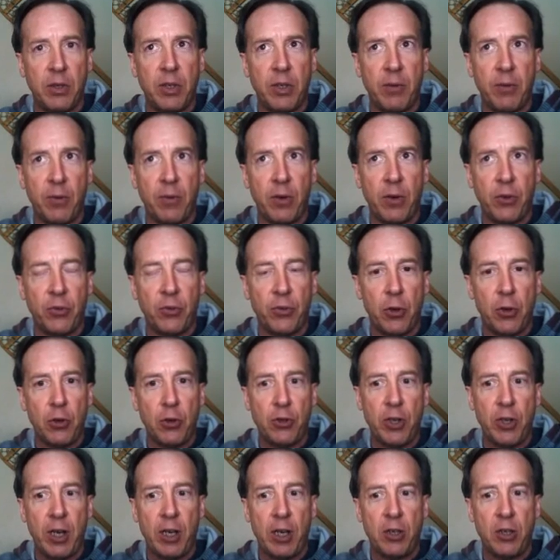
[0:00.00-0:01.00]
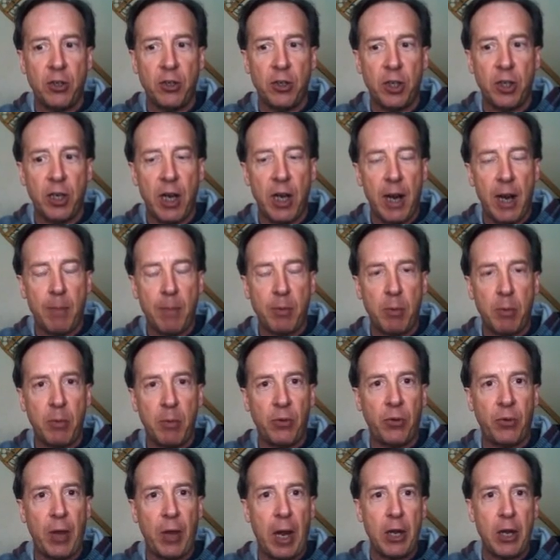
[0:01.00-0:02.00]
different search engine
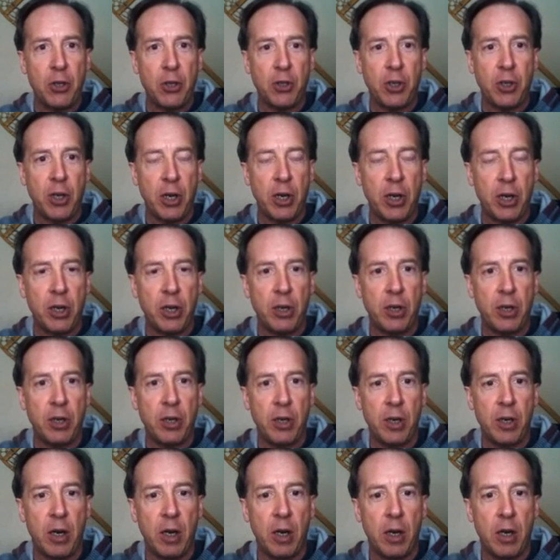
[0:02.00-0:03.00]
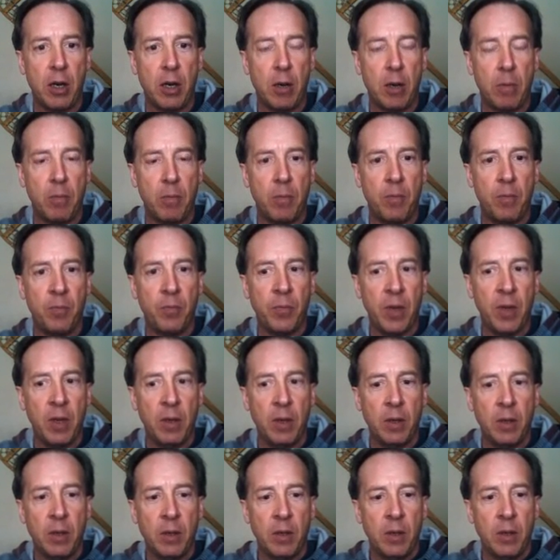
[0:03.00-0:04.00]
optimization
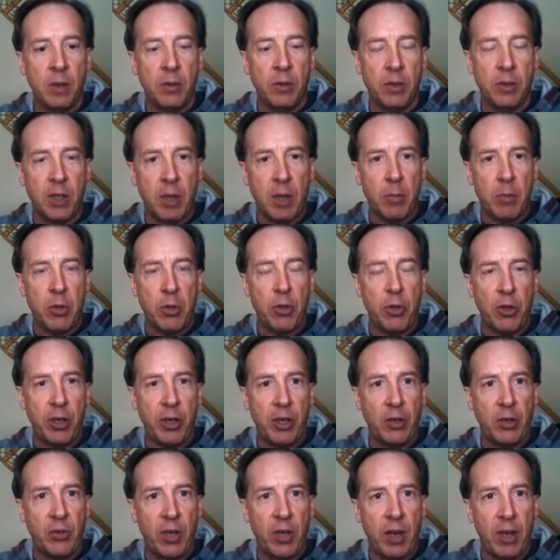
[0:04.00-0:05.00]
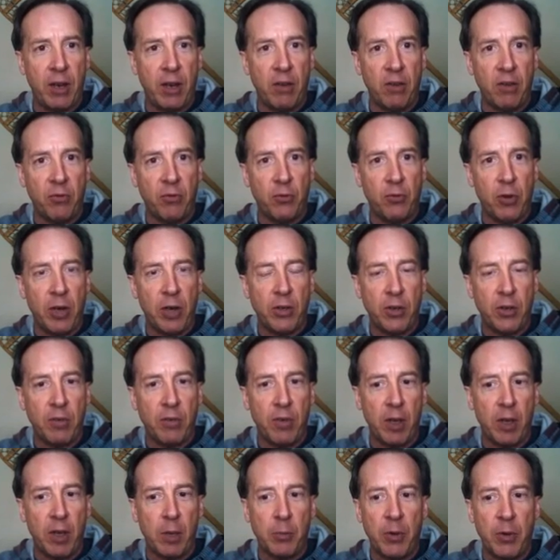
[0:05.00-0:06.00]
communities have tried to
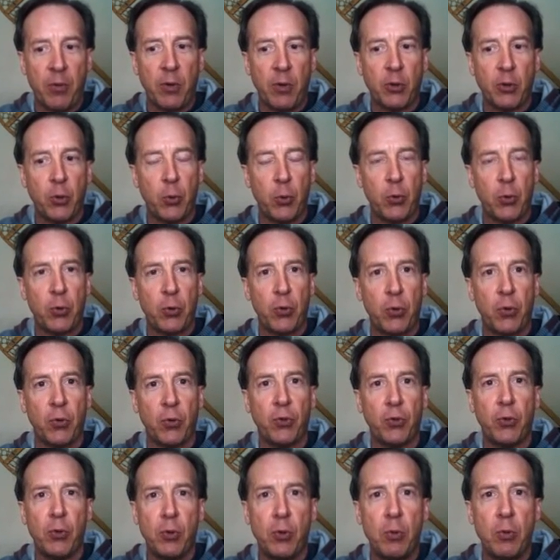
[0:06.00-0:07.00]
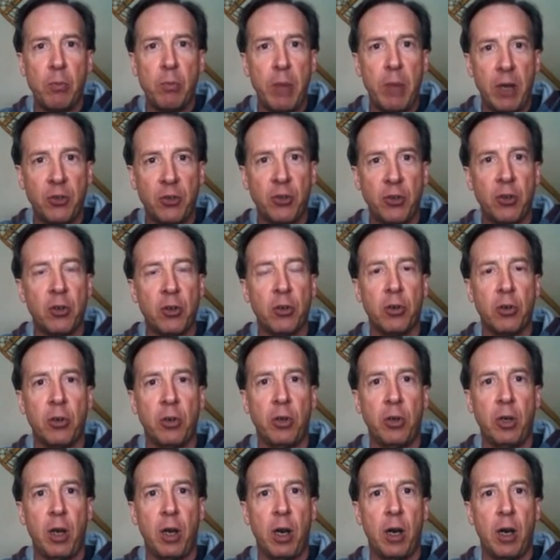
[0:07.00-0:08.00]
develop different tools to
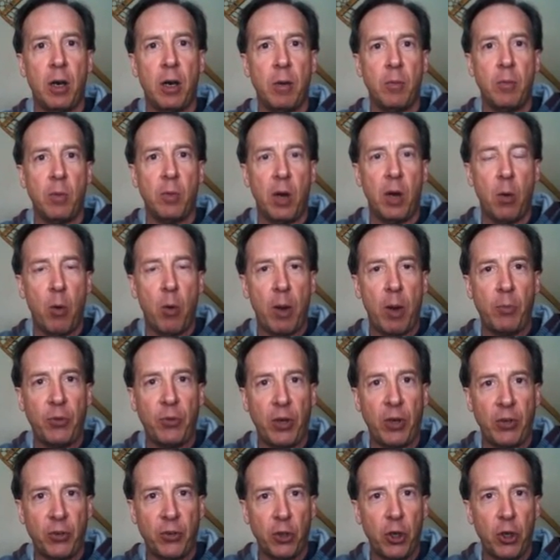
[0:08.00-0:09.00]
measure a website's